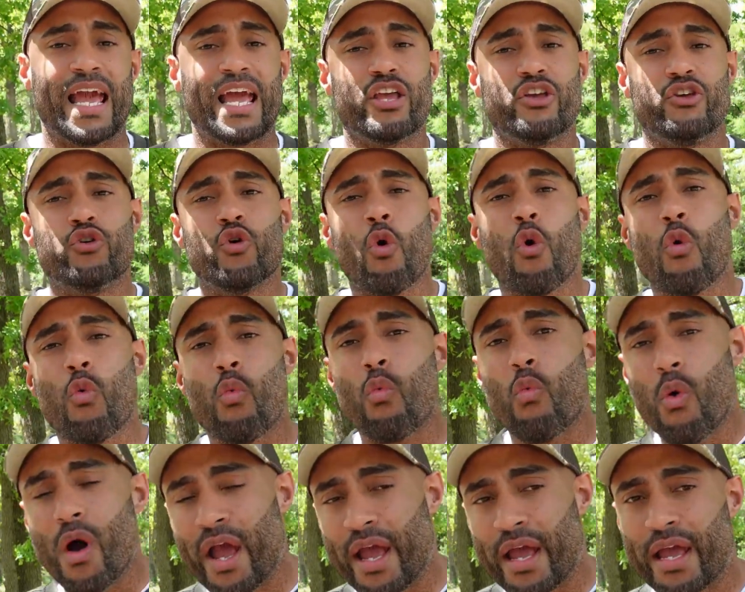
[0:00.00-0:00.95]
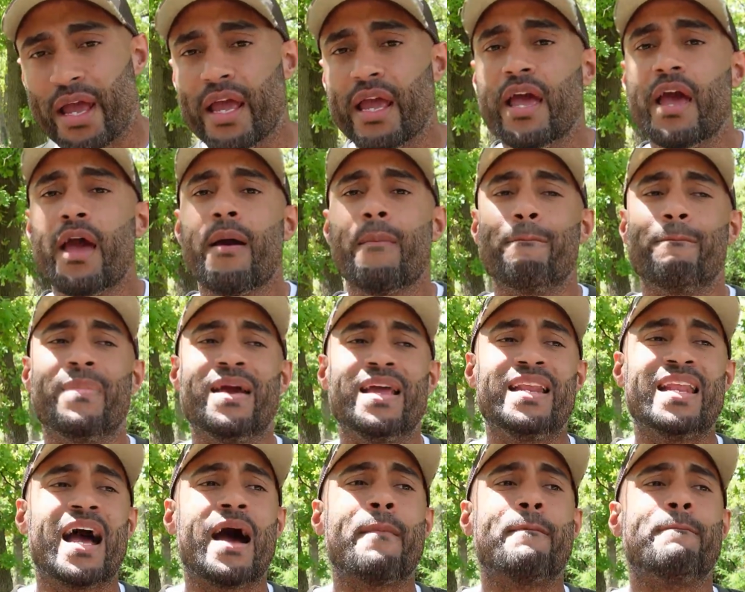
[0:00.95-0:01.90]
and your way may
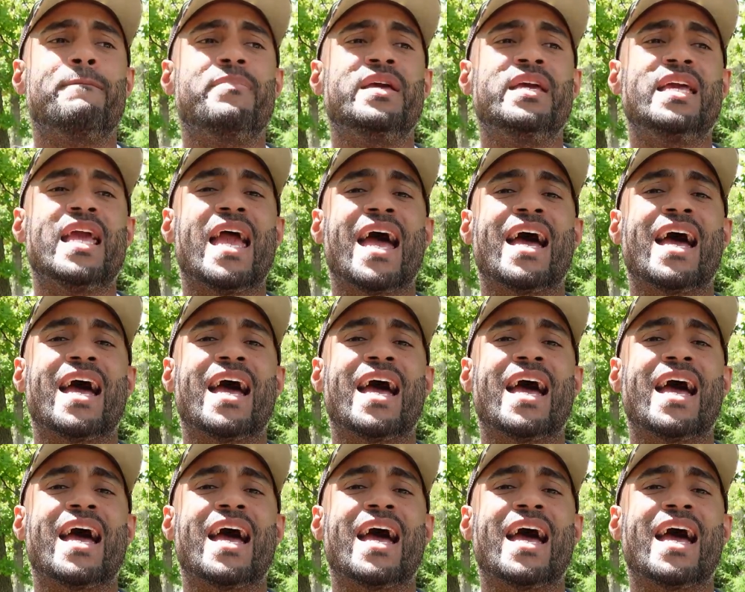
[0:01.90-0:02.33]
not be